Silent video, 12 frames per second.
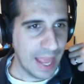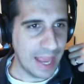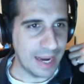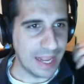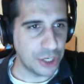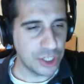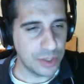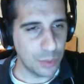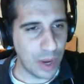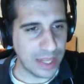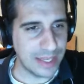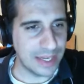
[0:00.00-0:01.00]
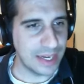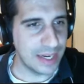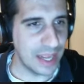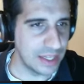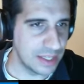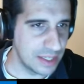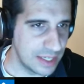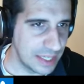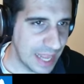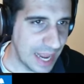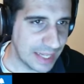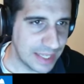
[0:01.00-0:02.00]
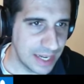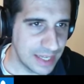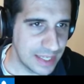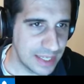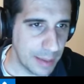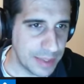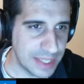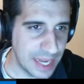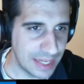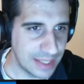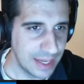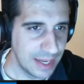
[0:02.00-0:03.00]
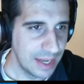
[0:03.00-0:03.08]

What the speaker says: And I just went in and selected a subset